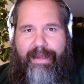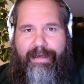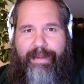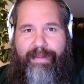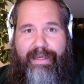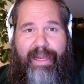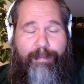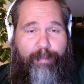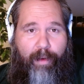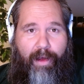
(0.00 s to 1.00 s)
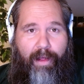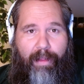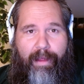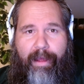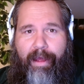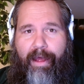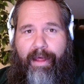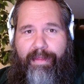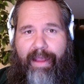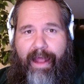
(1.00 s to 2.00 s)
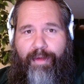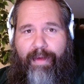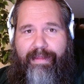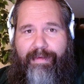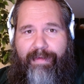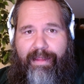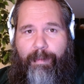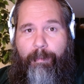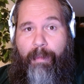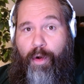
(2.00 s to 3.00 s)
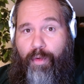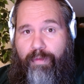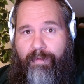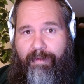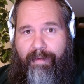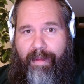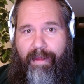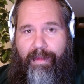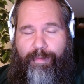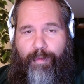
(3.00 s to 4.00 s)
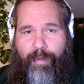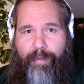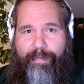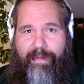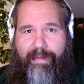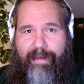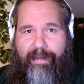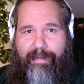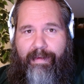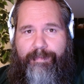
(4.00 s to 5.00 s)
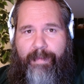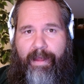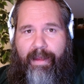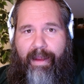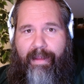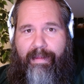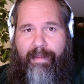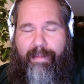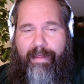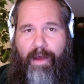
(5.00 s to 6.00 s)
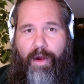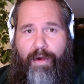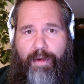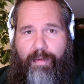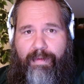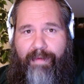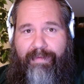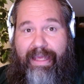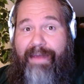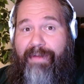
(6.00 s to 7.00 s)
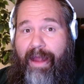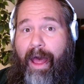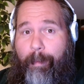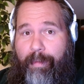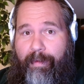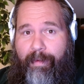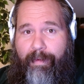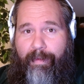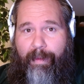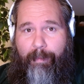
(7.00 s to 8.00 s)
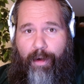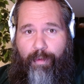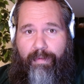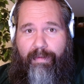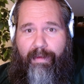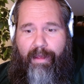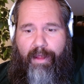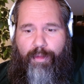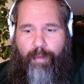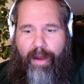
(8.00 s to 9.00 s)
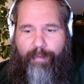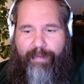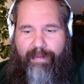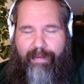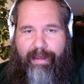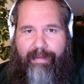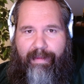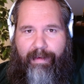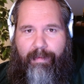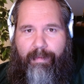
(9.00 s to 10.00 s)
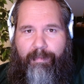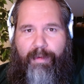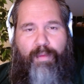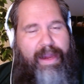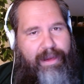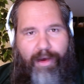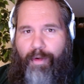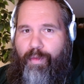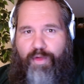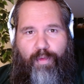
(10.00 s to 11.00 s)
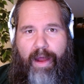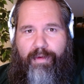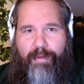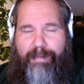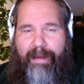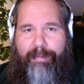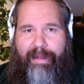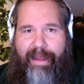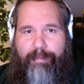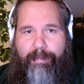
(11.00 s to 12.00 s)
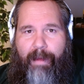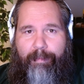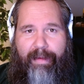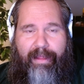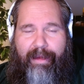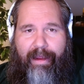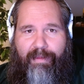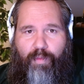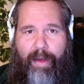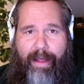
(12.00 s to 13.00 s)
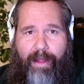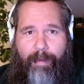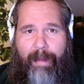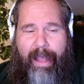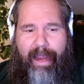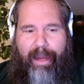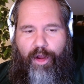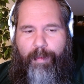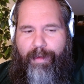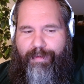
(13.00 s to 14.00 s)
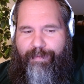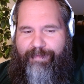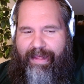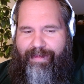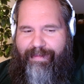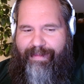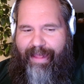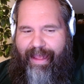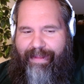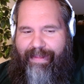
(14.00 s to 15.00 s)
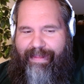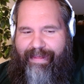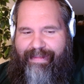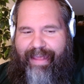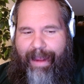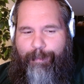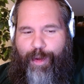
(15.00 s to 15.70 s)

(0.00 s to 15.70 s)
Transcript: to the deep ball. The Alouettes have had the most throughout the season, and the Argos have given up the most throughout the season. But we know Toronto's big play ability as well. It almost feels like that this game